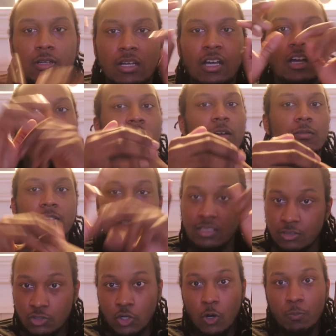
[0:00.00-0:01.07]
Joe
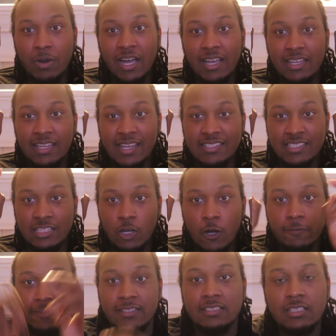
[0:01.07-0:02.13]
Biden gets in
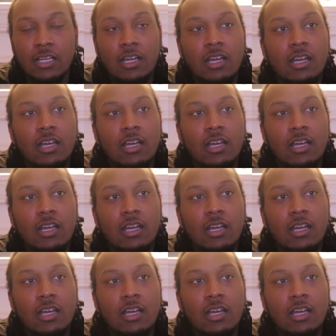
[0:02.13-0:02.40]
office.